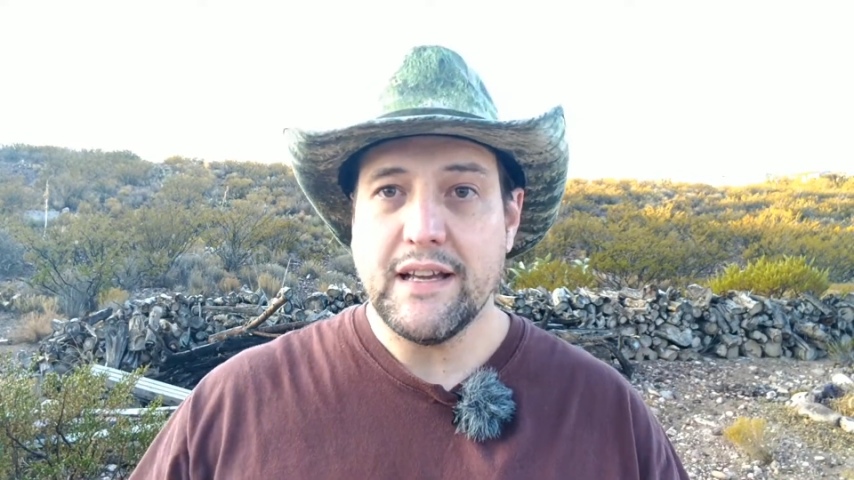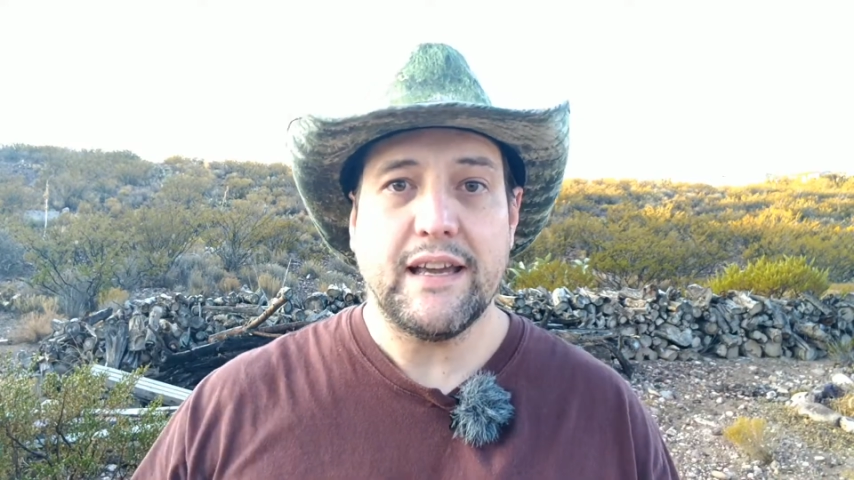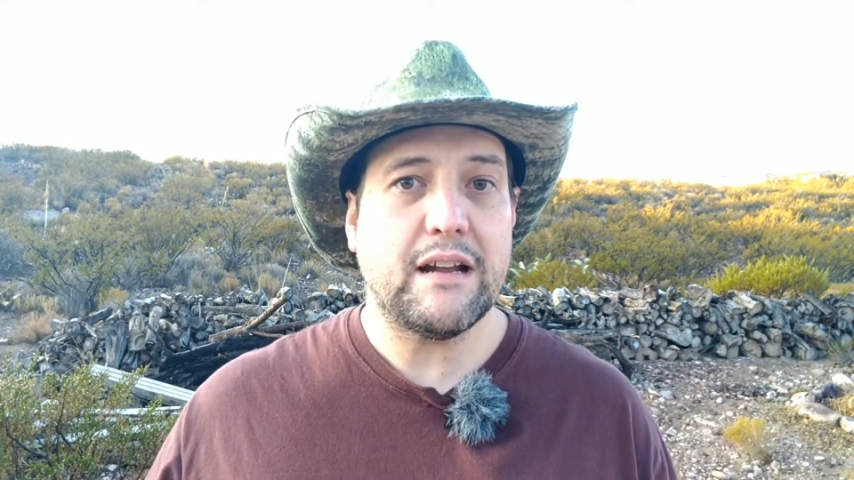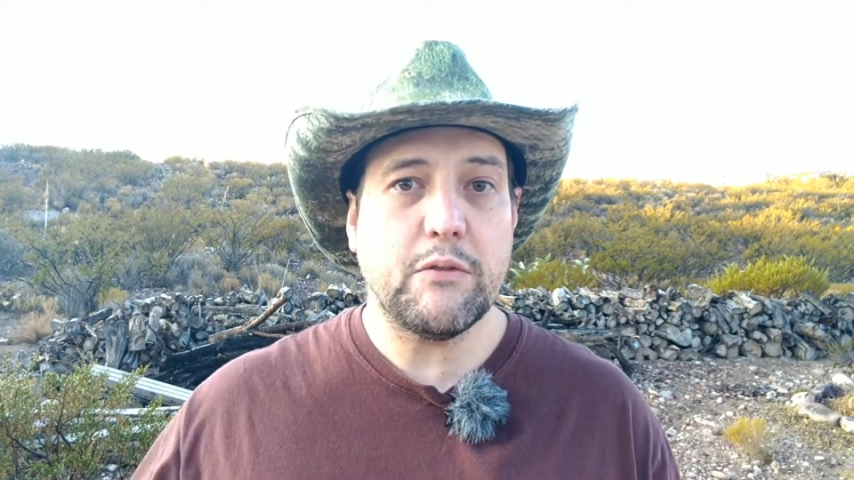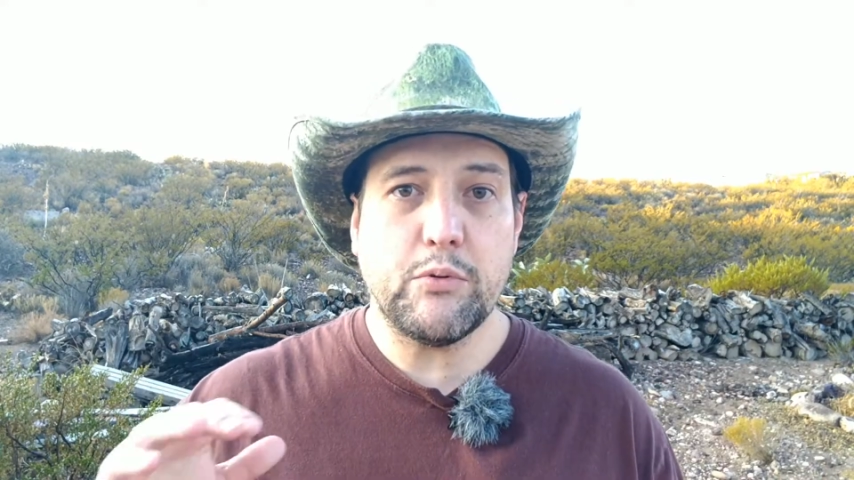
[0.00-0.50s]

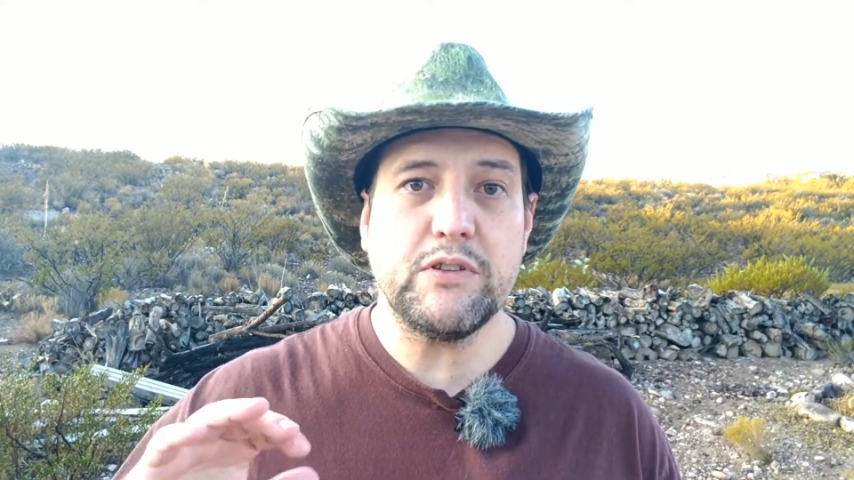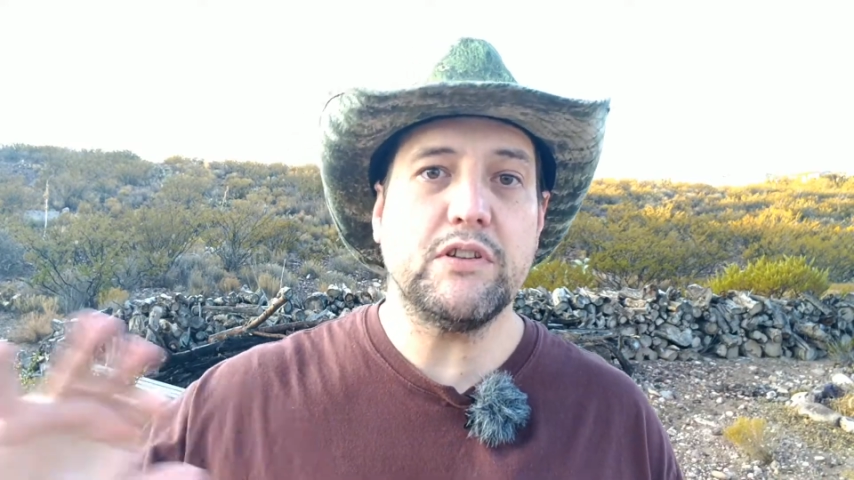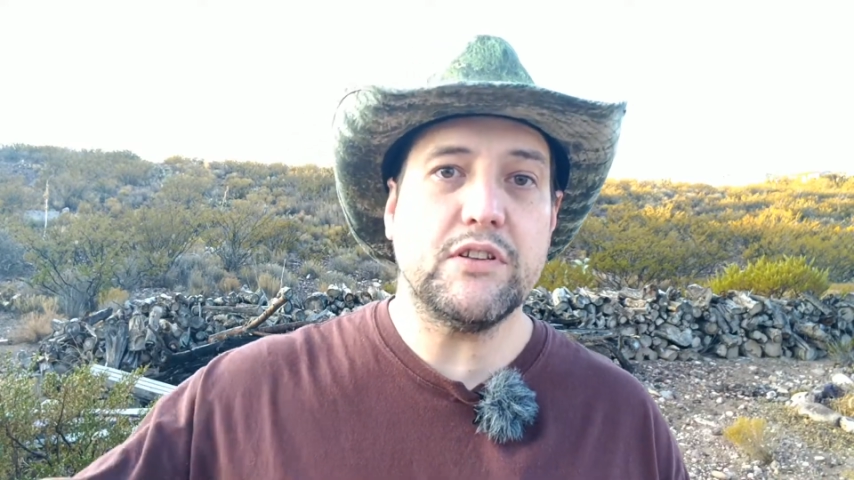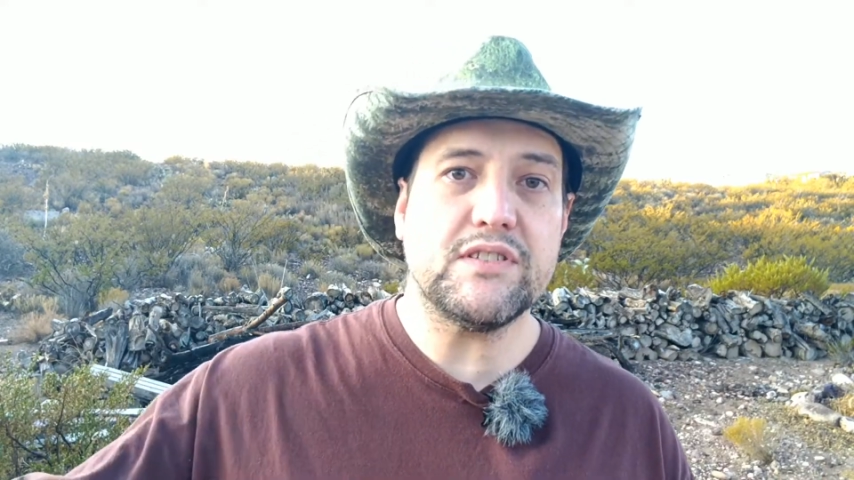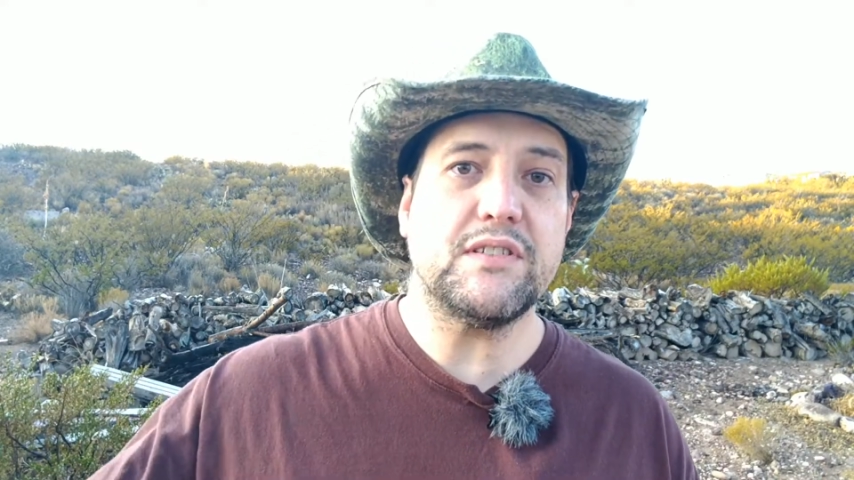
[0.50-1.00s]
And I've been putting
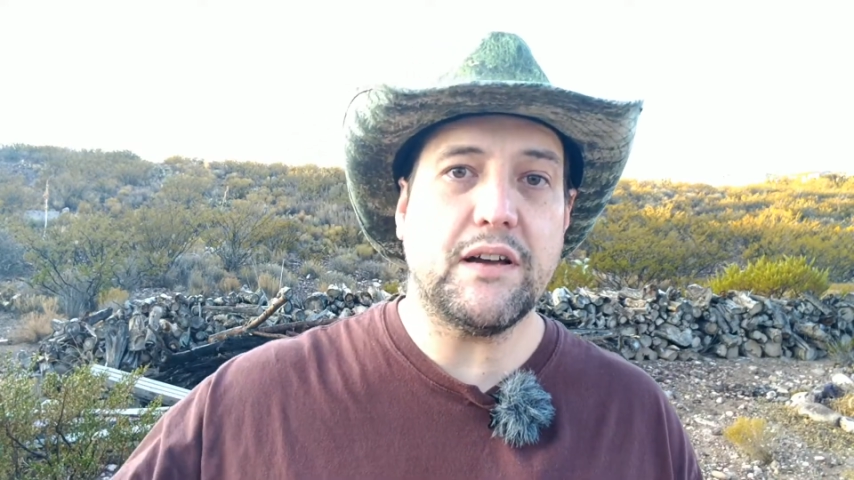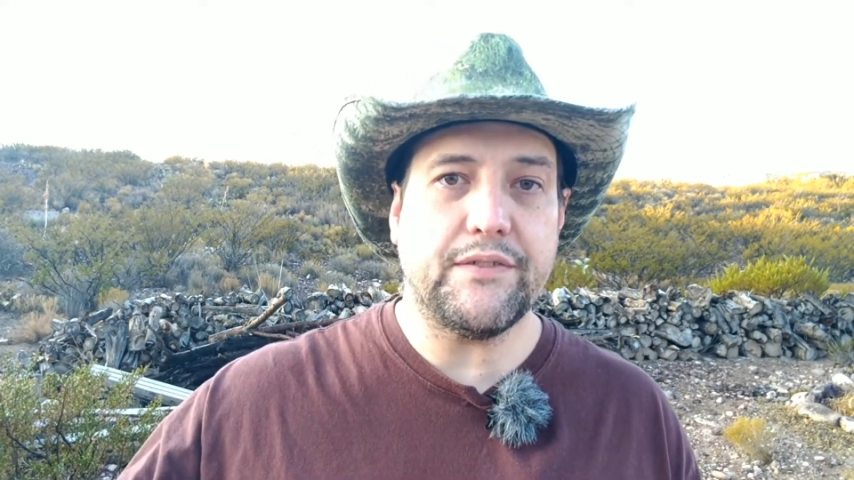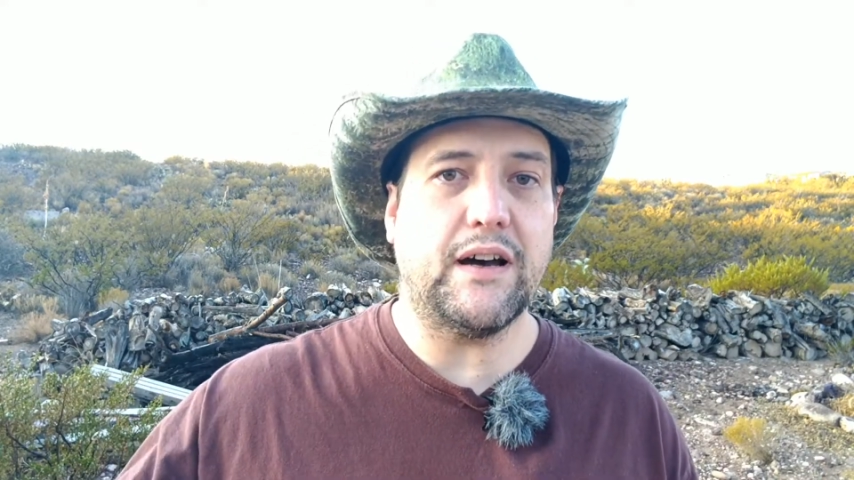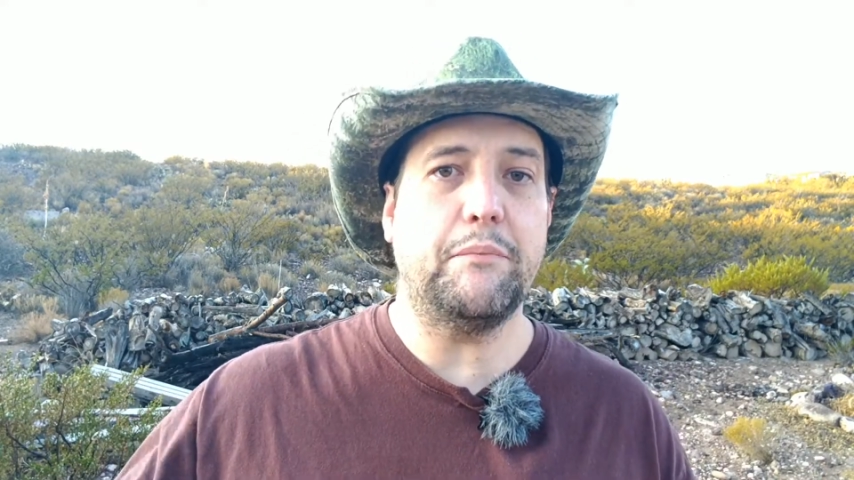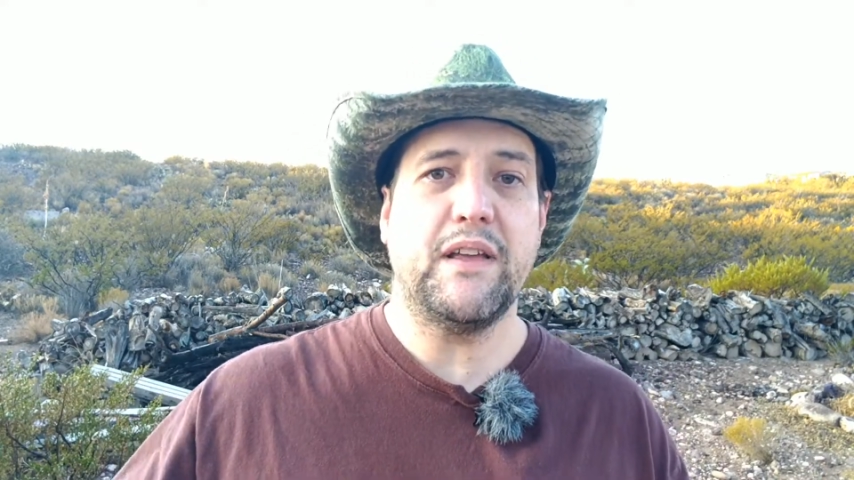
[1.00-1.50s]
good stuff
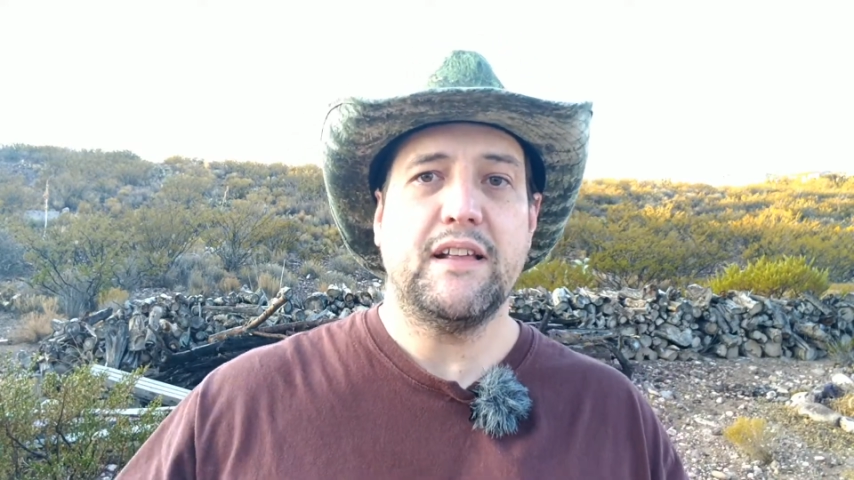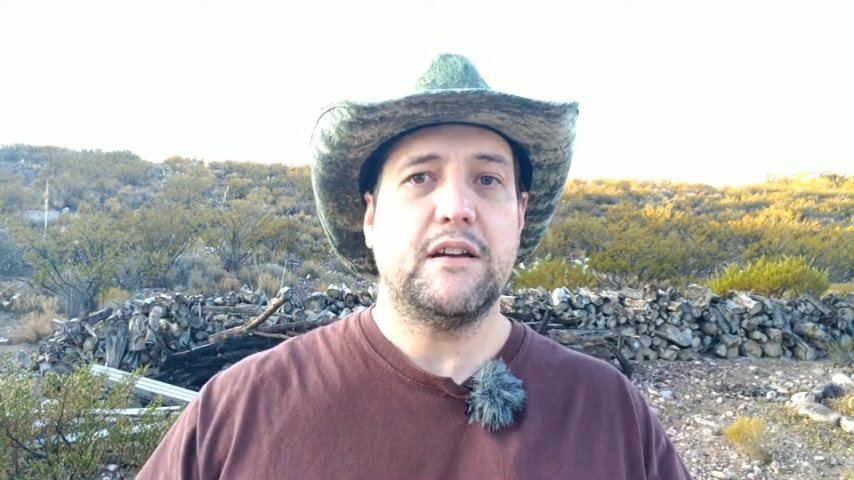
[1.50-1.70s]
up,